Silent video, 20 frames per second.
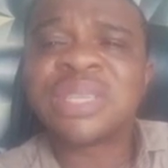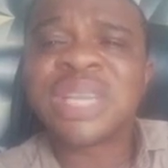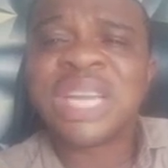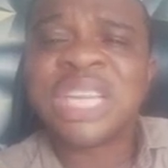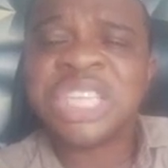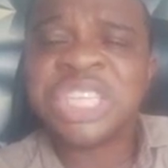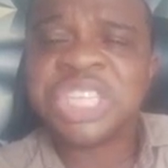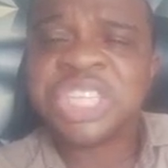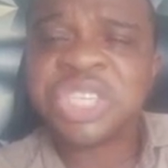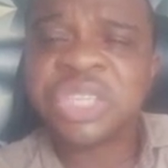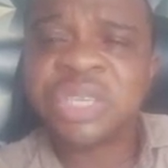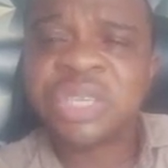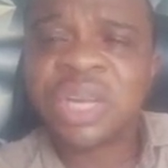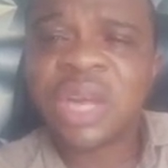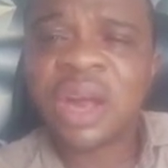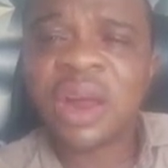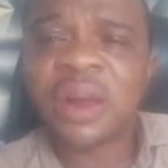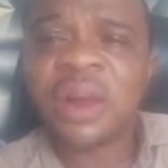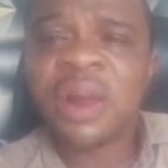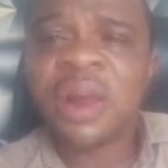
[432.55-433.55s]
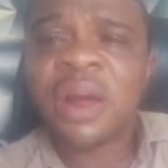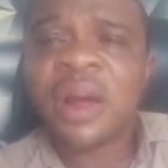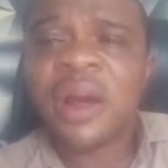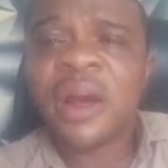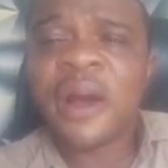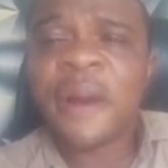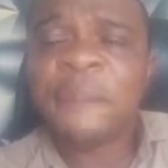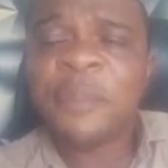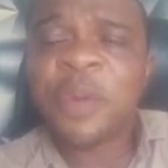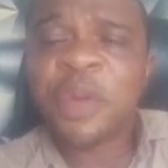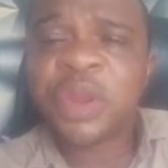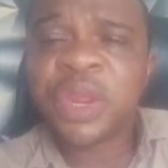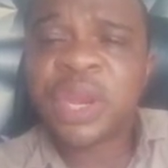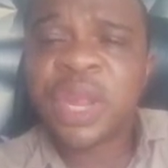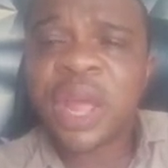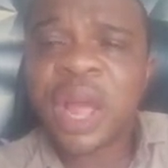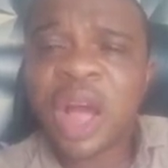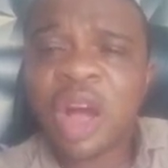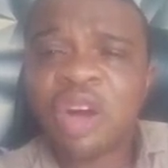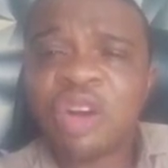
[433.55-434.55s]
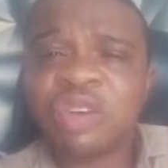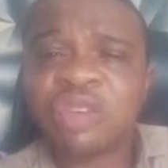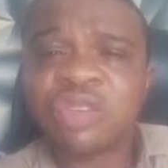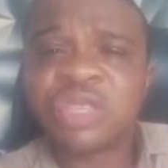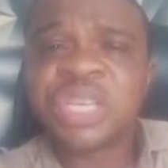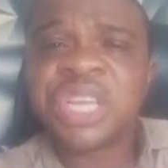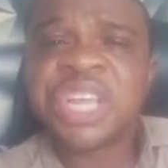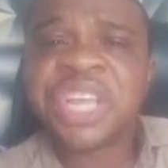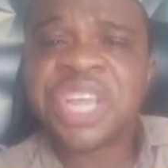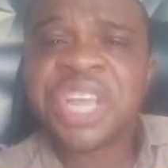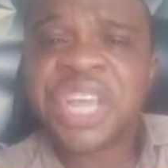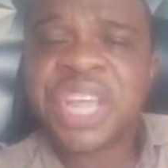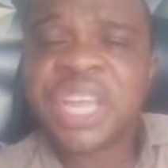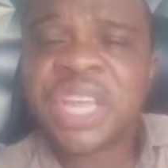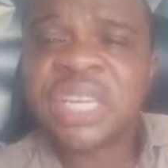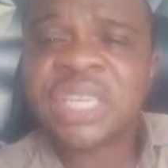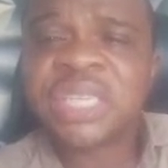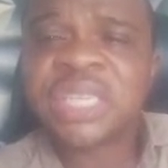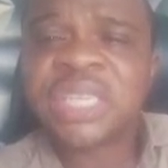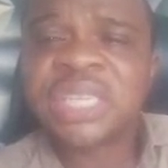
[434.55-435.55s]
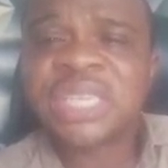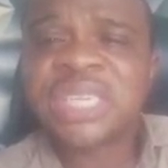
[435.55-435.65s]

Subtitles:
Nigeria, building a house in